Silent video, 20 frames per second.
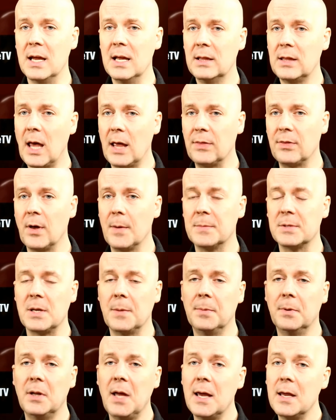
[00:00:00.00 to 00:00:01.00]
hit that thumbs
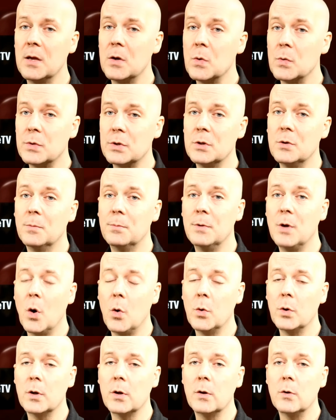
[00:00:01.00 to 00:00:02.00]
up, let YouTube
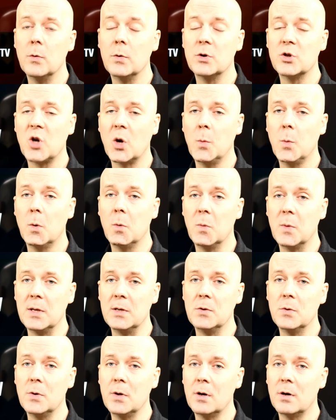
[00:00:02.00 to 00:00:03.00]
know you enjoy what
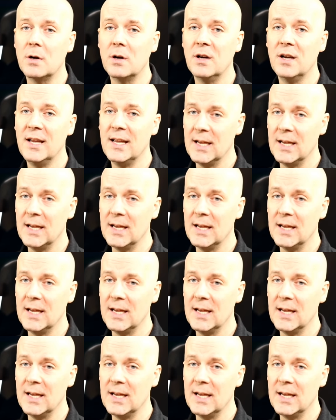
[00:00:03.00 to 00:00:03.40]
we do here.